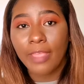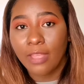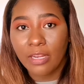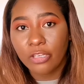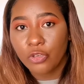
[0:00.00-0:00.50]

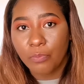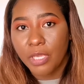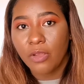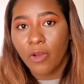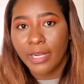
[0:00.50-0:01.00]
they need to
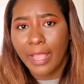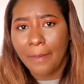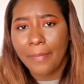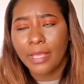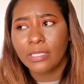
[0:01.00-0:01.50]
be on
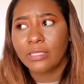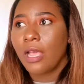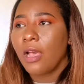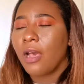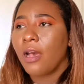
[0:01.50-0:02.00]
campus.
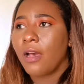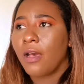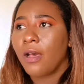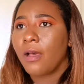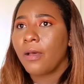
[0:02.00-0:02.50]

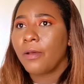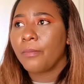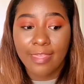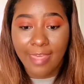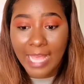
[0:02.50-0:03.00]

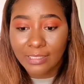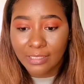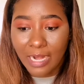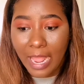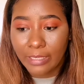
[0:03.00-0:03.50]

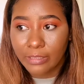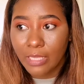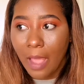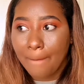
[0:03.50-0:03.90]
That's nice.